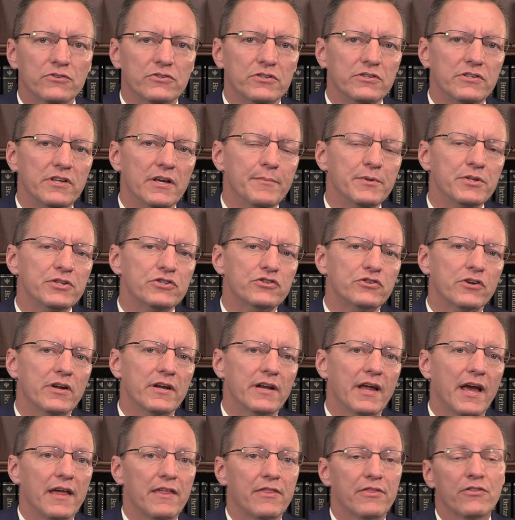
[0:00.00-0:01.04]
to demonstrate
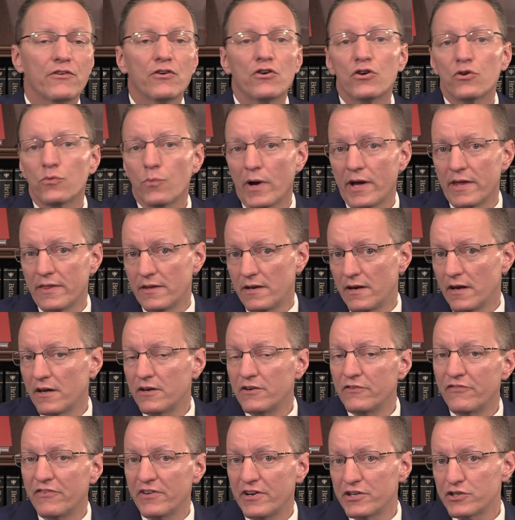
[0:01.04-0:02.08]
a third way that
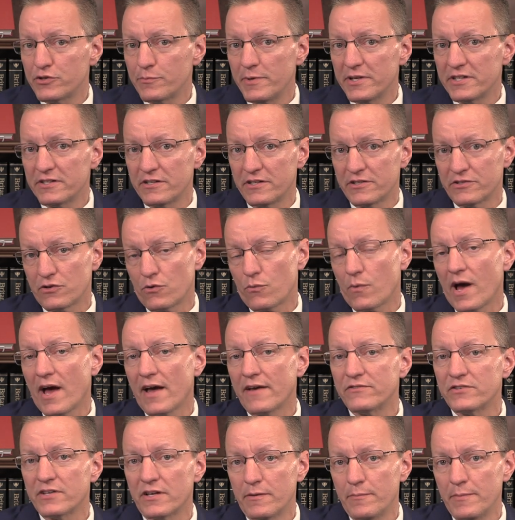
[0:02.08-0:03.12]
unfinished business
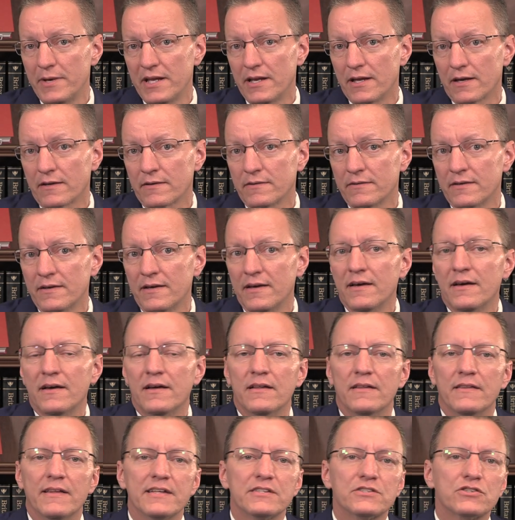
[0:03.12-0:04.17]
arrives at a meeting,
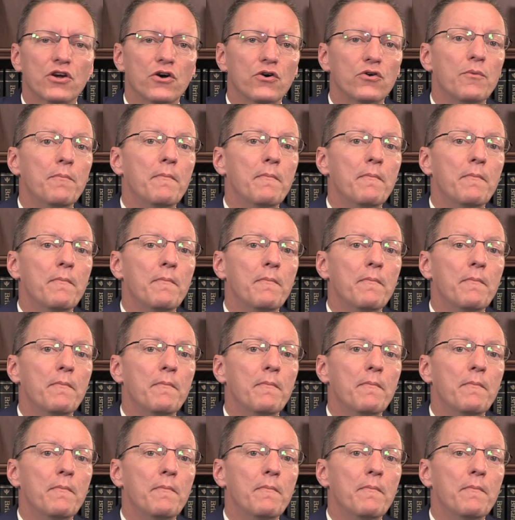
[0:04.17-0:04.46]
let's go to